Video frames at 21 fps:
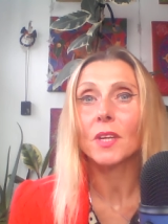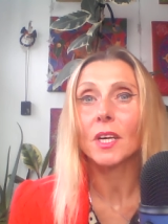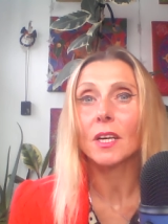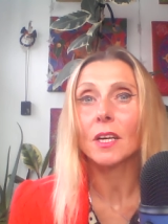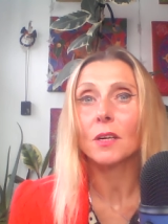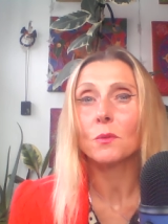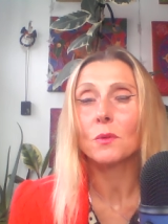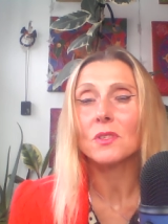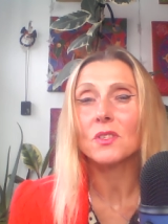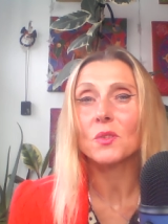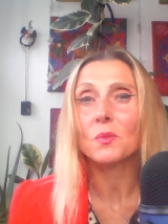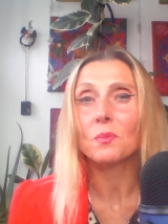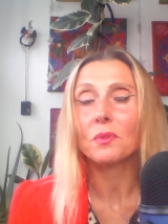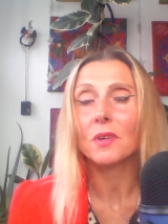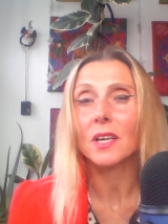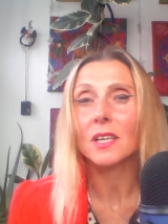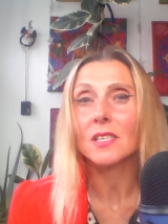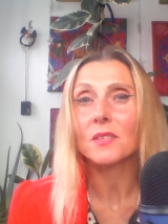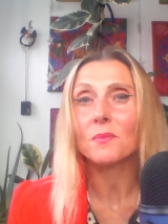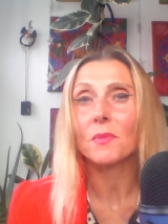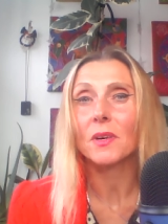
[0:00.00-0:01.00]
that I was
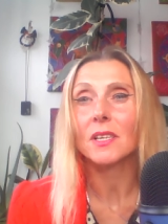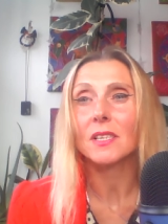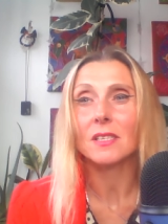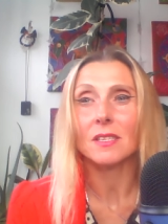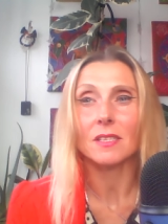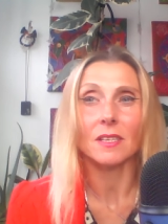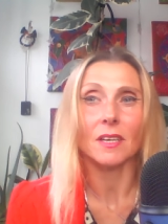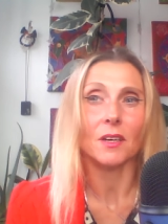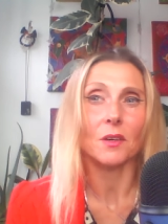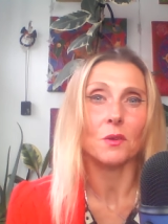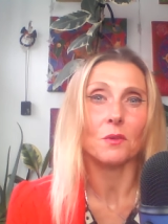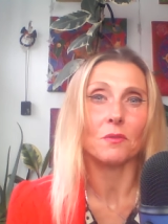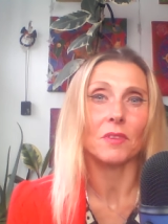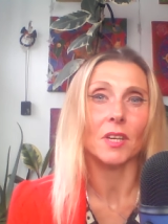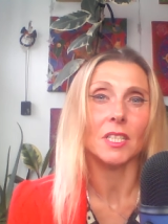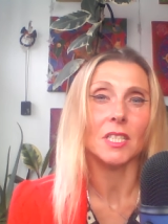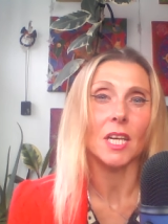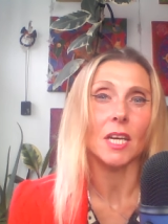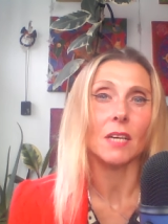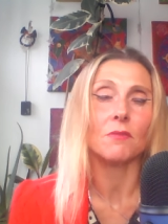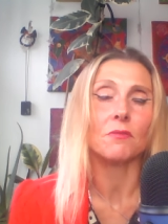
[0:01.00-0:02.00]
surprised myself
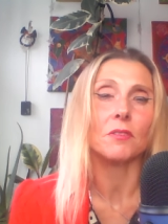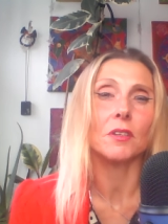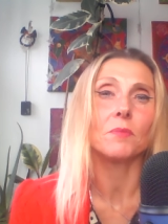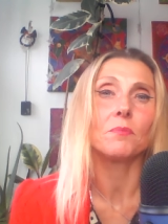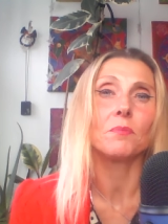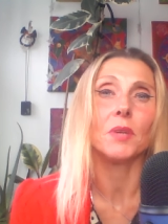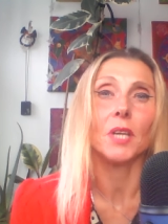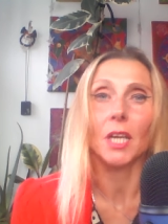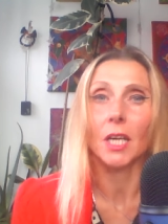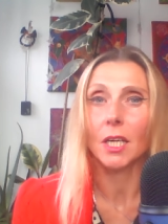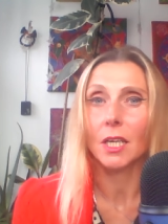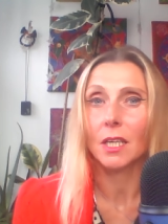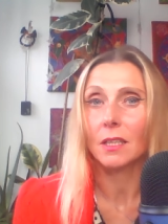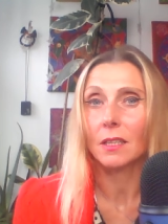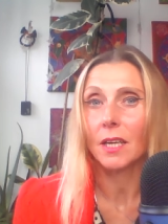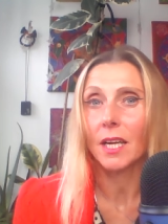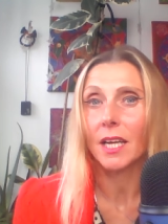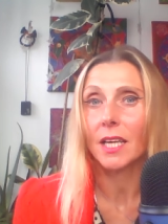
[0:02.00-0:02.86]
that every beer